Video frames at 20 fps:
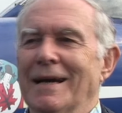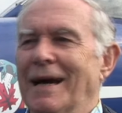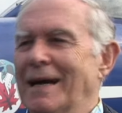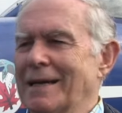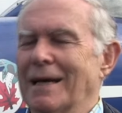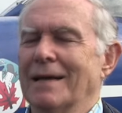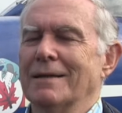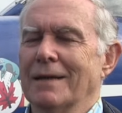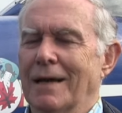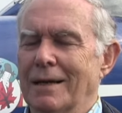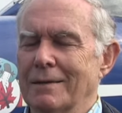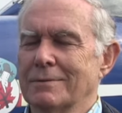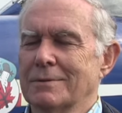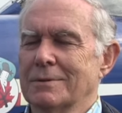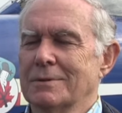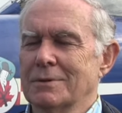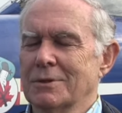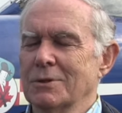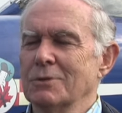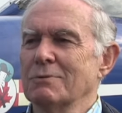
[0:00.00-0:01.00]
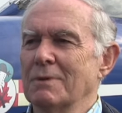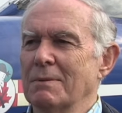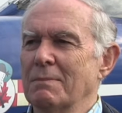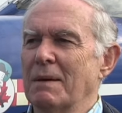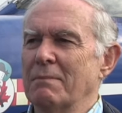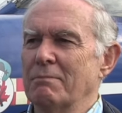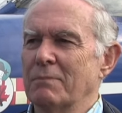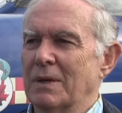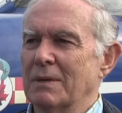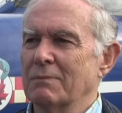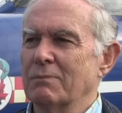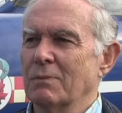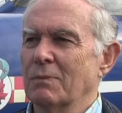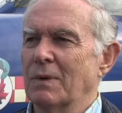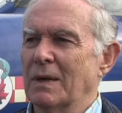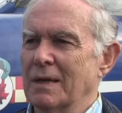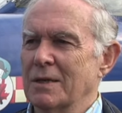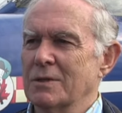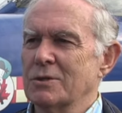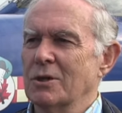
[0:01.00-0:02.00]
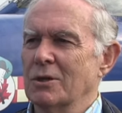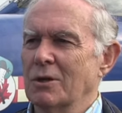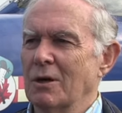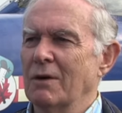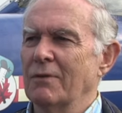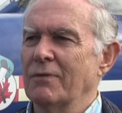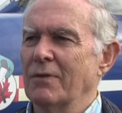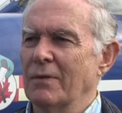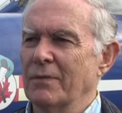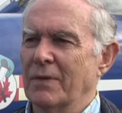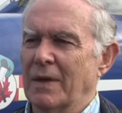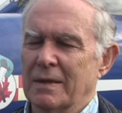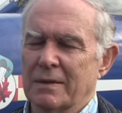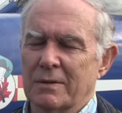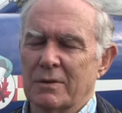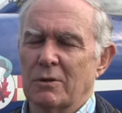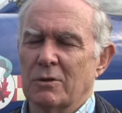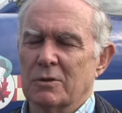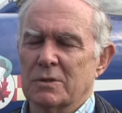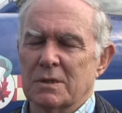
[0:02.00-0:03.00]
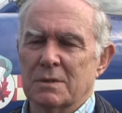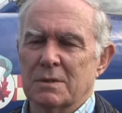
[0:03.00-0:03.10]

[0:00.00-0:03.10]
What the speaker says: And I do remember when I took off on that, of course